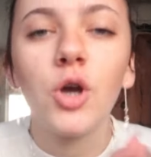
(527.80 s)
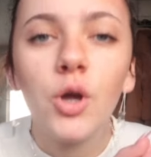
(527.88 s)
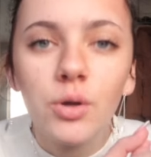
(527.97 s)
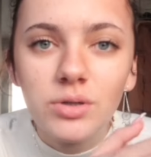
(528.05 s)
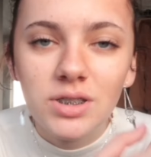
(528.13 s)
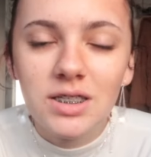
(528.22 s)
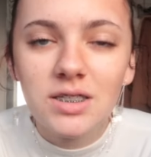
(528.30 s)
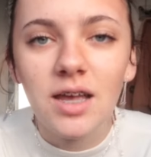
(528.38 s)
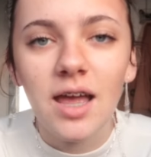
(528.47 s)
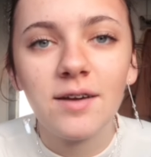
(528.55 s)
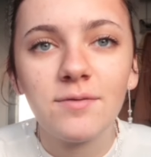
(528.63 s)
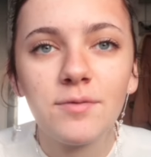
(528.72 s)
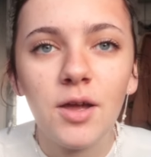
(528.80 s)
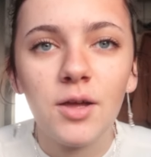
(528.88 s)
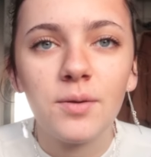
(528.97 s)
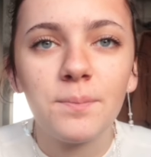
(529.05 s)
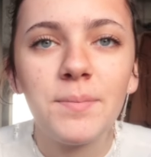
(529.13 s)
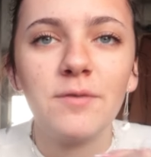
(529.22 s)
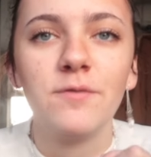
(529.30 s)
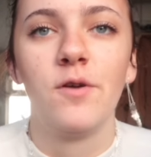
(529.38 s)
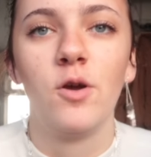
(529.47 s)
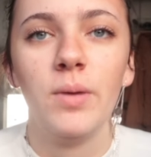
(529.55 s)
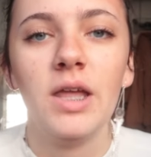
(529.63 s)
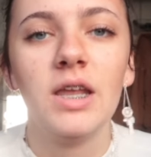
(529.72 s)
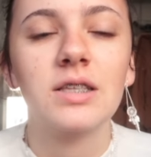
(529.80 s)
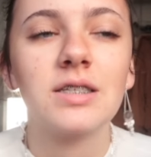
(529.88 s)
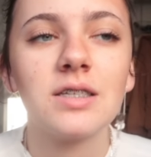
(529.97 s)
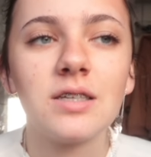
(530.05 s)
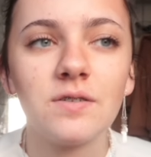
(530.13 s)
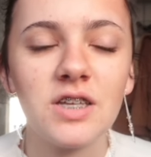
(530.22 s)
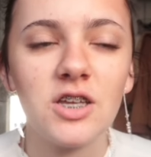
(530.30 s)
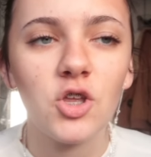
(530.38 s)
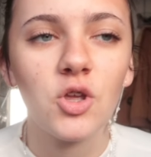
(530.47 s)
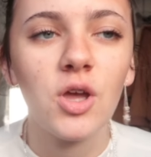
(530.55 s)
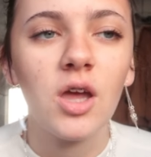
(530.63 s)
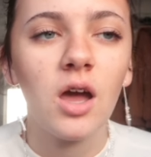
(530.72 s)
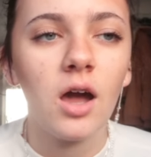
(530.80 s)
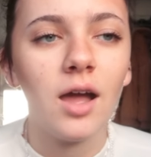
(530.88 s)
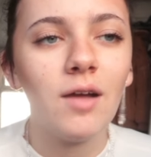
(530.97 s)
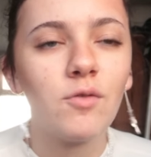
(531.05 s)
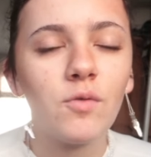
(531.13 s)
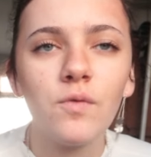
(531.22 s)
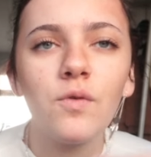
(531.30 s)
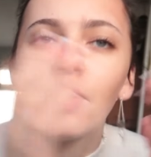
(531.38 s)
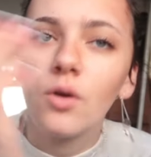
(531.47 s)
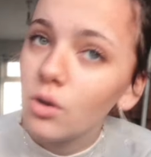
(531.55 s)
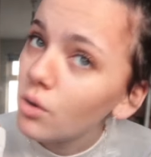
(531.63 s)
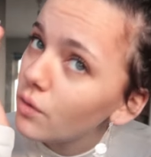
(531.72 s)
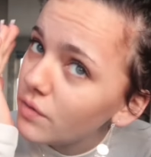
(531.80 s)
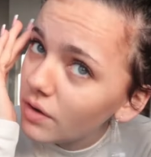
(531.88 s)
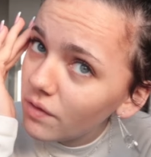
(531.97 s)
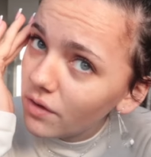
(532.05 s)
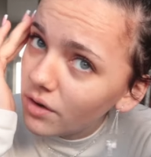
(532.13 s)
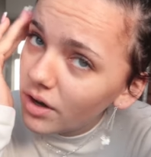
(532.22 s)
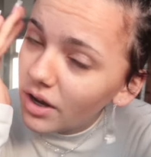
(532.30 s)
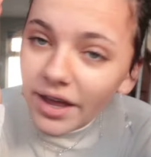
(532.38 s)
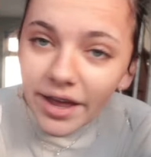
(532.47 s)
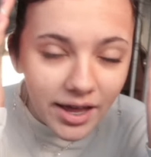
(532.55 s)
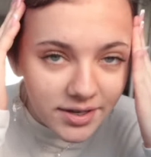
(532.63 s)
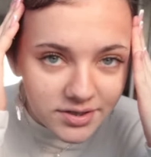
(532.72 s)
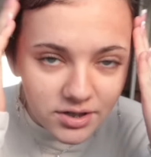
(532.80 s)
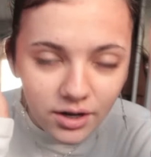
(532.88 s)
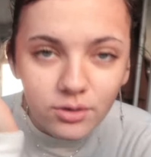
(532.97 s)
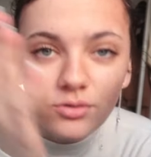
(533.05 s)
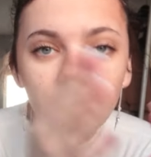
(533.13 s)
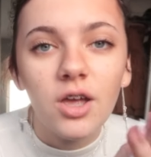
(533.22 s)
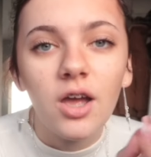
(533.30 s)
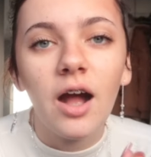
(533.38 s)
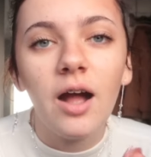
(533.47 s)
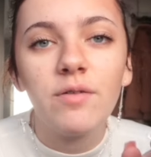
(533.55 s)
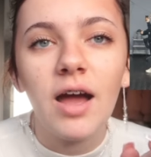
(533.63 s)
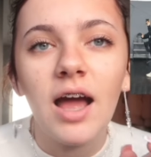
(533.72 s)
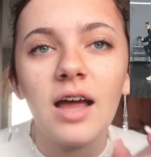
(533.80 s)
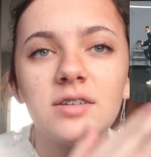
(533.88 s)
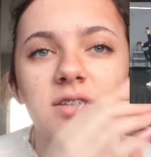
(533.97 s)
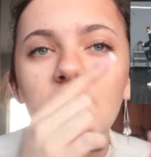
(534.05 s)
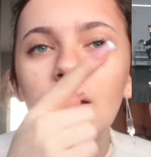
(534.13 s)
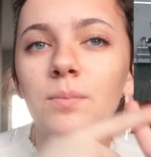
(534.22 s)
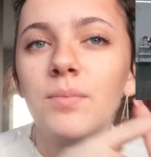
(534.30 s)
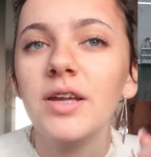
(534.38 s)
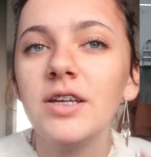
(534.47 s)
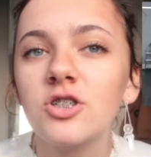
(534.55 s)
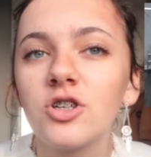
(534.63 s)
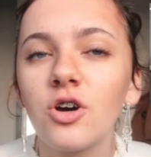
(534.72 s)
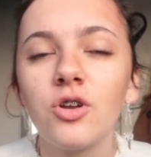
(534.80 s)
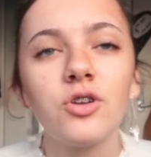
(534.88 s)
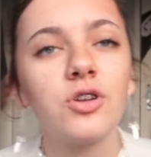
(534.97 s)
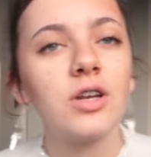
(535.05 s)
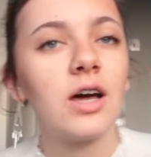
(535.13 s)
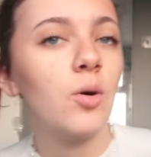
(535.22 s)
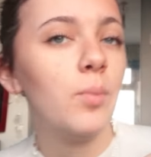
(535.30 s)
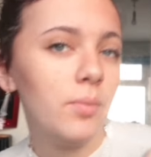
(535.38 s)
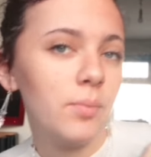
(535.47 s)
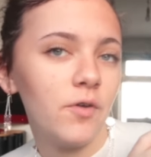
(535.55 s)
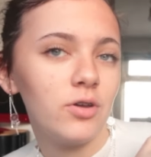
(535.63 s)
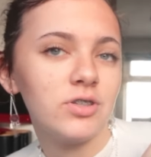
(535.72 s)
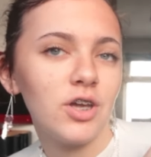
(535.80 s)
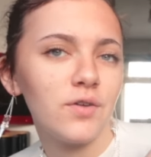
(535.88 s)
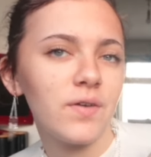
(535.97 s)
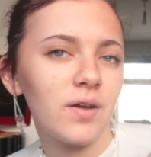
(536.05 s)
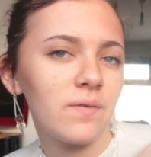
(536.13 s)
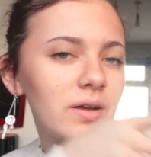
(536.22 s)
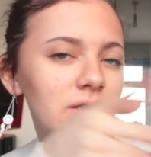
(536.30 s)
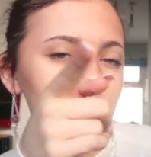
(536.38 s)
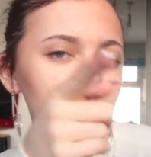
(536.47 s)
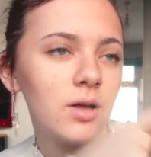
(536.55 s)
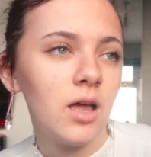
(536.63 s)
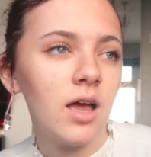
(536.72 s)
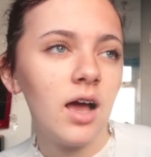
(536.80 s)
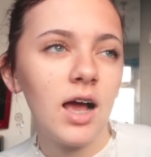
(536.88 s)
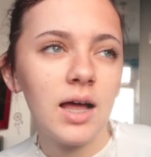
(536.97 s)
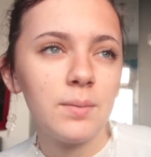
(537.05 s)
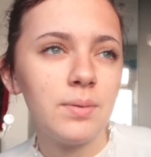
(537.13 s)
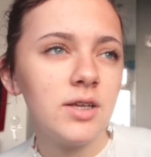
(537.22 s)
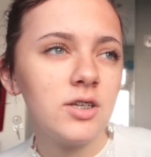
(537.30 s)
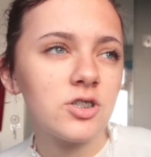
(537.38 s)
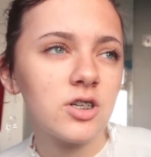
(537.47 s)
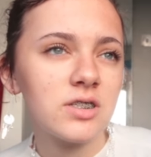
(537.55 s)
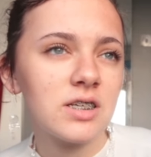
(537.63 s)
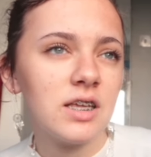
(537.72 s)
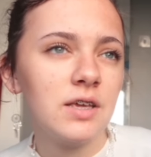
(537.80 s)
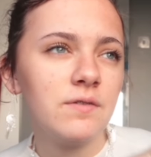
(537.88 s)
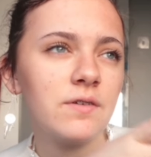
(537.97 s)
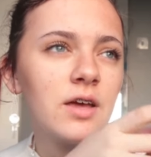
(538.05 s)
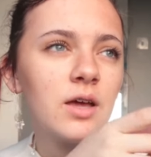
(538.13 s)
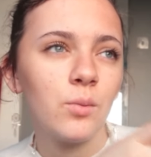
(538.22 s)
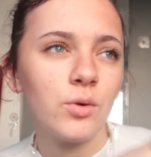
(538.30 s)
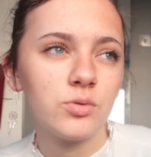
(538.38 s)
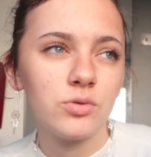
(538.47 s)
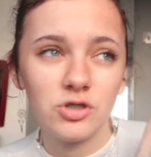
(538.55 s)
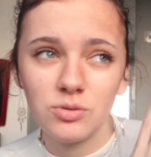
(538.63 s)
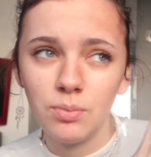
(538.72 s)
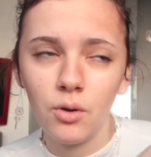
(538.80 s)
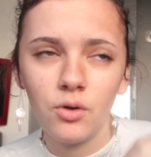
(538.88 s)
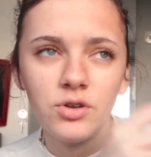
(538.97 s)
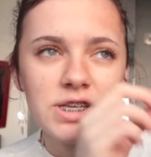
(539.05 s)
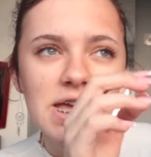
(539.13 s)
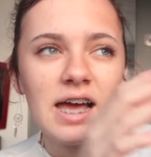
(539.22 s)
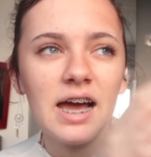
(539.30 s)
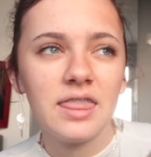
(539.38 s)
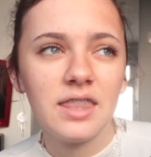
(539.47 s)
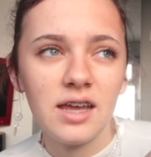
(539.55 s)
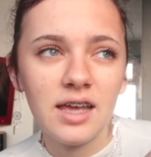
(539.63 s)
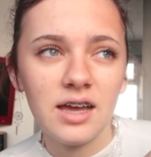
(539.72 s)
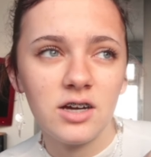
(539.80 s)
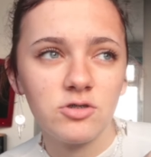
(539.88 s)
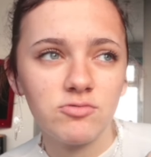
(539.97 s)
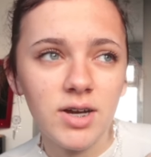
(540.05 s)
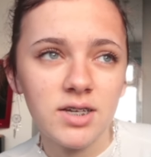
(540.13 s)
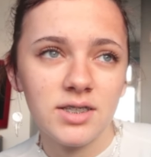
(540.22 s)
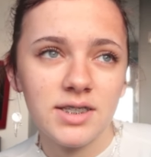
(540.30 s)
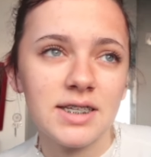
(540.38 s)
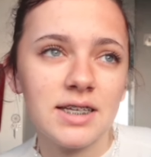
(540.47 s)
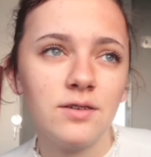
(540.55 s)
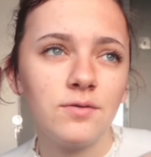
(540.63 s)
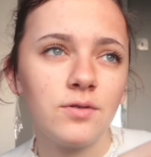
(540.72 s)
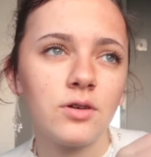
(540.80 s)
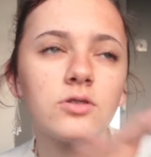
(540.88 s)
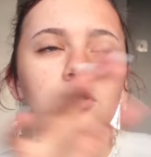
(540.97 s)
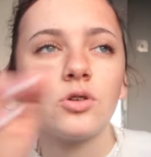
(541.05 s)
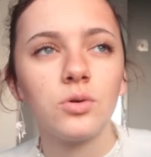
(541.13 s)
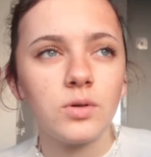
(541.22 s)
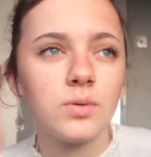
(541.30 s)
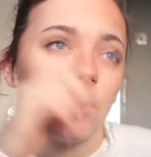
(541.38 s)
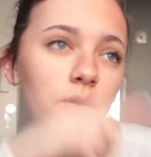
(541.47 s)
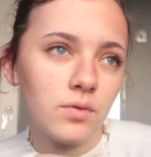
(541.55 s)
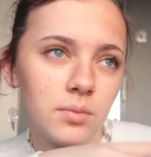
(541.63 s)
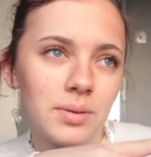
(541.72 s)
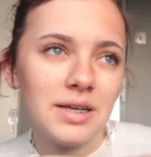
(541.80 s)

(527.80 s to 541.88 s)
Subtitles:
So since I have been filming and since I've seen you, I have gone through a lot of different hairstyles. I've had bleached on, like I'll put photos here if I can find some. I had bleached underneath, which was just blonde, and then I had red underneath, which went over the